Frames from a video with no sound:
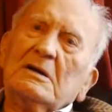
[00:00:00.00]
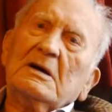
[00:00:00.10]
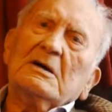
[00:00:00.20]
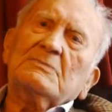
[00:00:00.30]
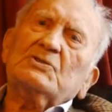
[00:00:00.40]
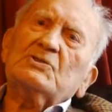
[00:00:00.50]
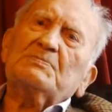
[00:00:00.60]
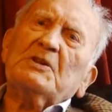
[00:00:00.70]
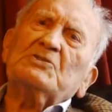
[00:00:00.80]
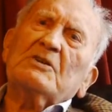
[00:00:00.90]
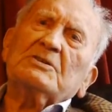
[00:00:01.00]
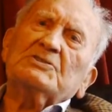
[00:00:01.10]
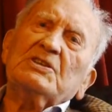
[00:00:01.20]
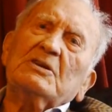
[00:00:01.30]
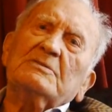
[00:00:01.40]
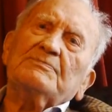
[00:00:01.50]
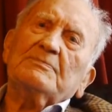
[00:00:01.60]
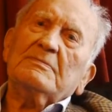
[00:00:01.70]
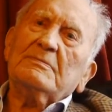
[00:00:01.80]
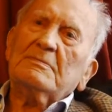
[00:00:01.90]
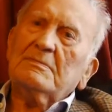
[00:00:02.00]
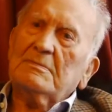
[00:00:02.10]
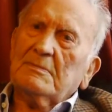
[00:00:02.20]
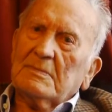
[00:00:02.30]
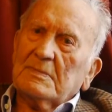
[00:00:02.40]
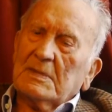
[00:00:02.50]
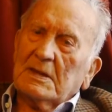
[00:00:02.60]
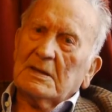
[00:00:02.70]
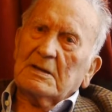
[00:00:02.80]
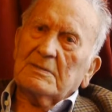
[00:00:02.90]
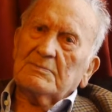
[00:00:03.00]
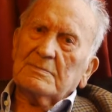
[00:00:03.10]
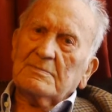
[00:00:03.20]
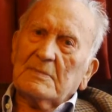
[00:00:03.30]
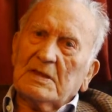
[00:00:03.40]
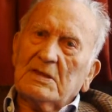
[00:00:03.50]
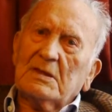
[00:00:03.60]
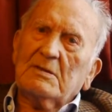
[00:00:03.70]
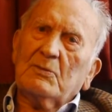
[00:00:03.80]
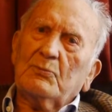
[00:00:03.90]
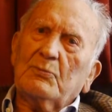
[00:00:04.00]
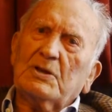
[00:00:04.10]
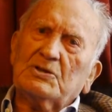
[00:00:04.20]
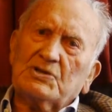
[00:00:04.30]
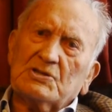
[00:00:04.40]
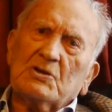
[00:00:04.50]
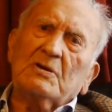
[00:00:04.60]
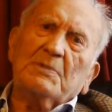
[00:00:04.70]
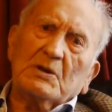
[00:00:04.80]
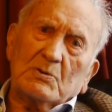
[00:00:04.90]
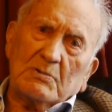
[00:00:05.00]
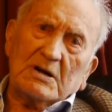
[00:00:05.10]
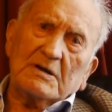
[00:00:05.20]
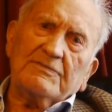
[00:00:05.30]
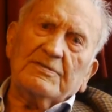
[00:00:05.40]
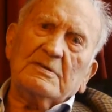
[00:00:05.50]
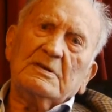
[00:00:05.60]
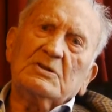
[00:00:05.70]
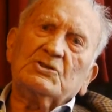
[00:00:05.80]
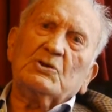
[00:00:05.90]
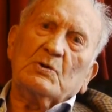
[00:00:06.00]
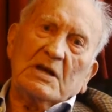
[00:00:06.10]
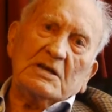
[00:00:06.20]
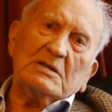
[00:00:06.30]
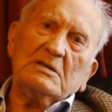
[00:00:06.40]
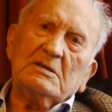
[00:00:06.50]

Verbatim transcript: I've just been talking to your, um, she's going to be your wife, Julie.